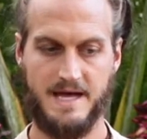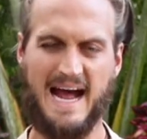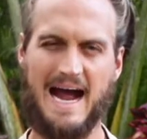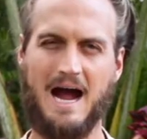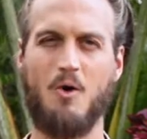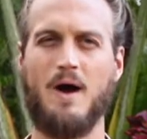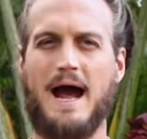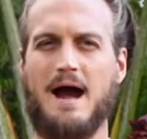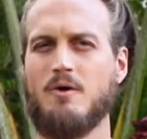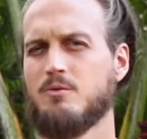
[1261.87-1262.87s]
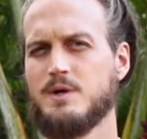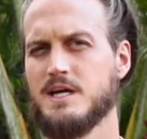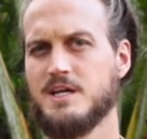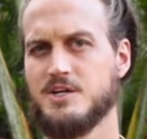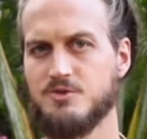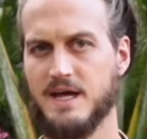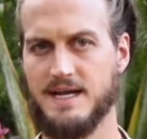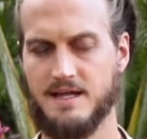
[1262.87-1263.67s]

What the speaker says: how are we going to do that?